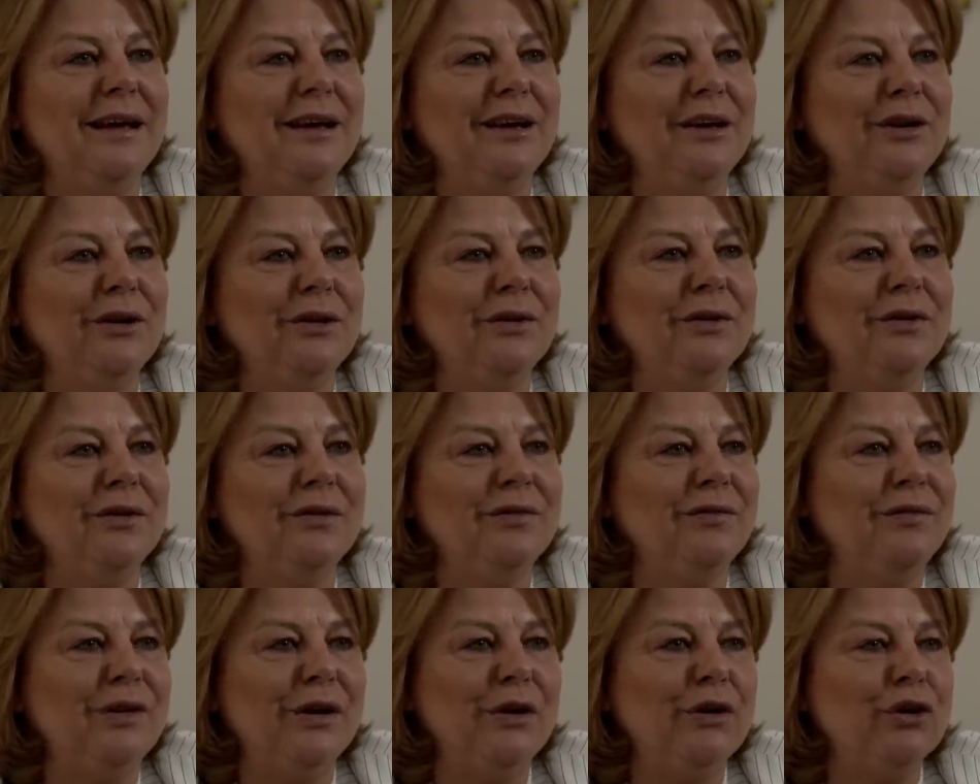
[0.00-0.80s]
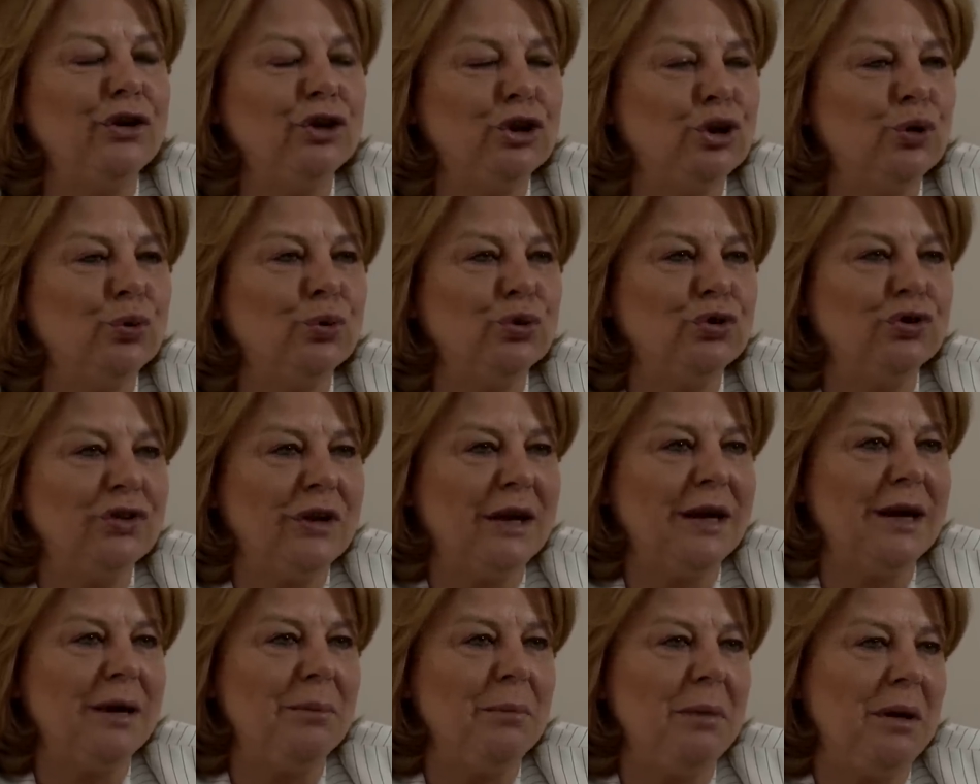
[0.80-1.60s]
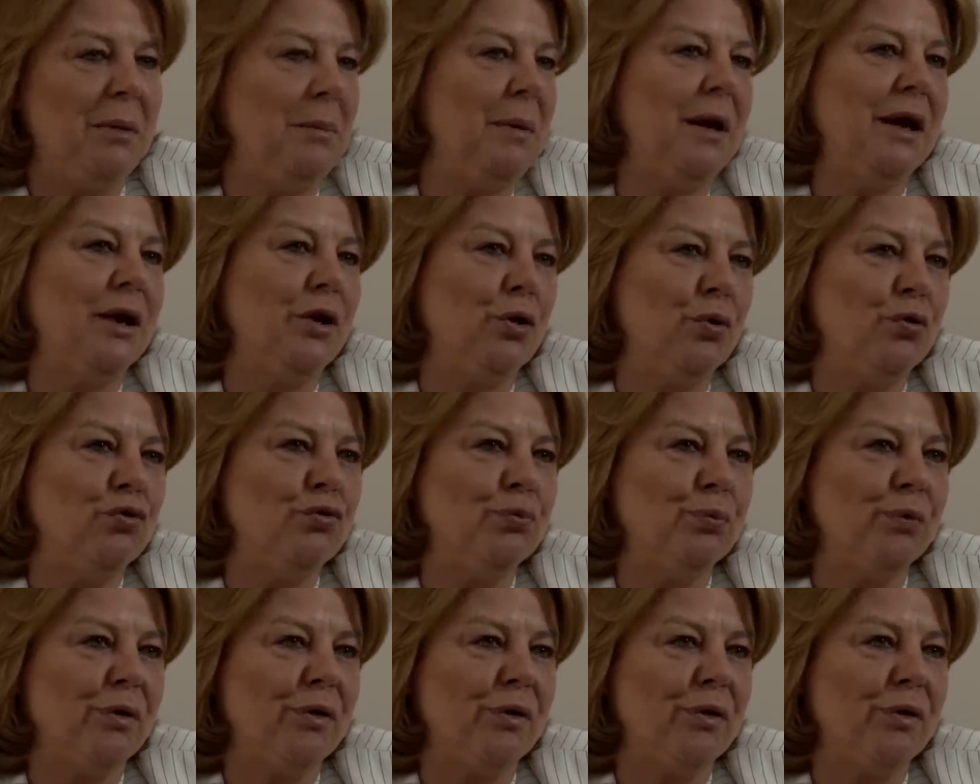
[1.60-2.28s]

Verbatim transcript: in a very short time and make huge